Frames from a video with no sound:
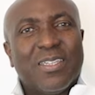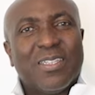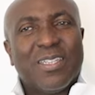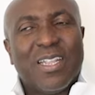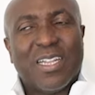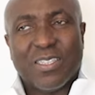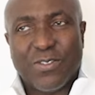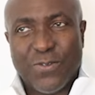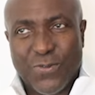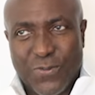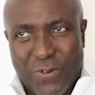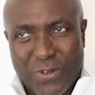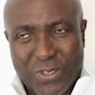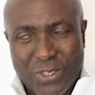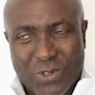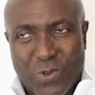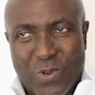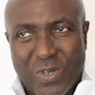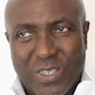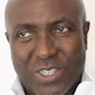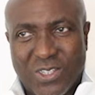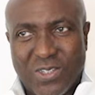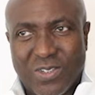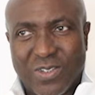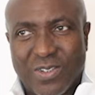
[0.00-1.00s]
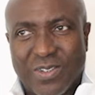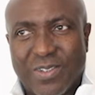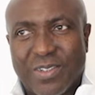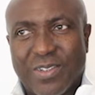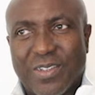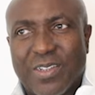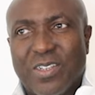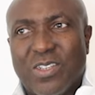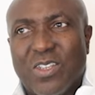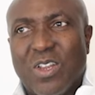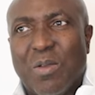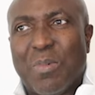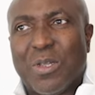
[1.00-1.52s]
That's the first question.
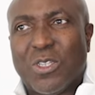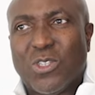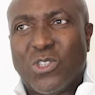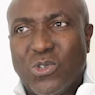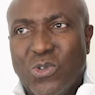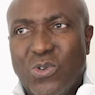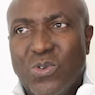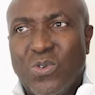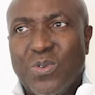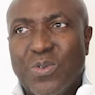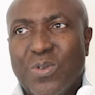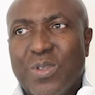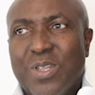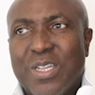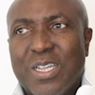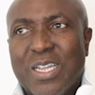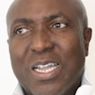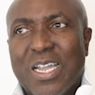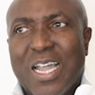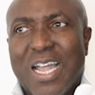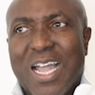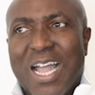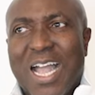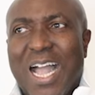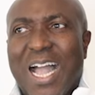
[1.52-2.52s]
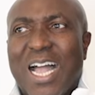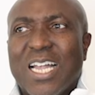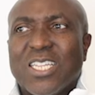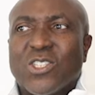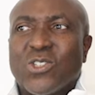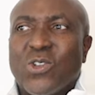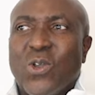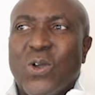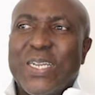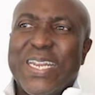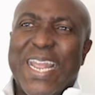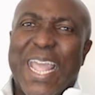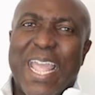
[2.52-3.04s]
Number two, has
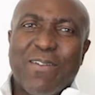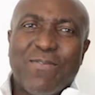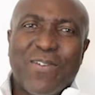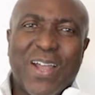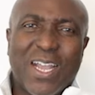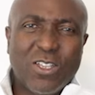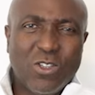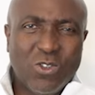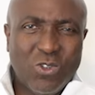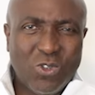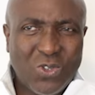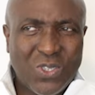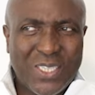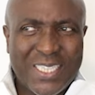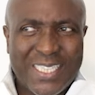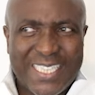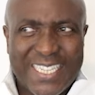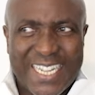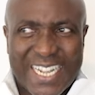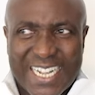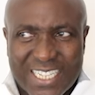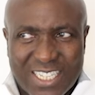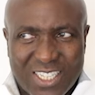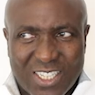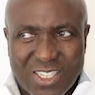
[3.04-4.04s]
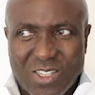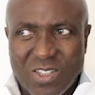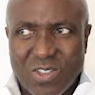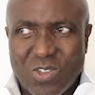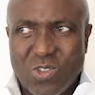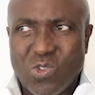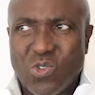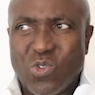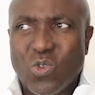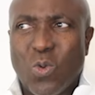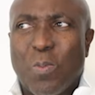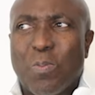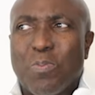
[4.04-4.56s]
God ever used debt
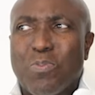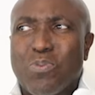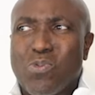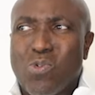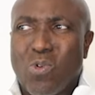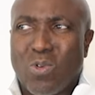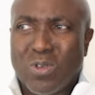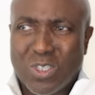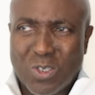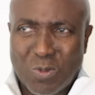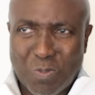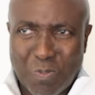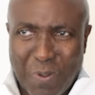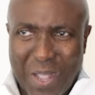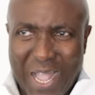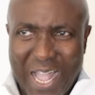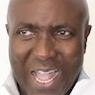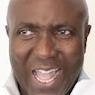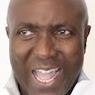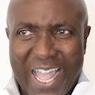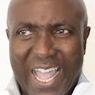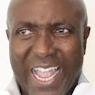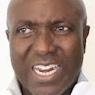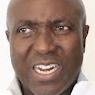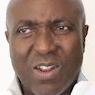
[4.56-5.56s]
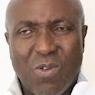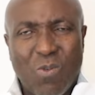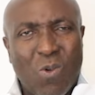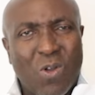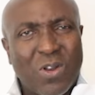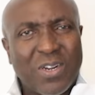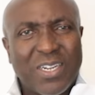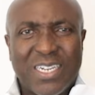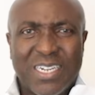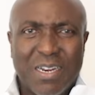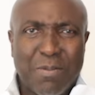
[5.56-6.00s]
to prosper anyone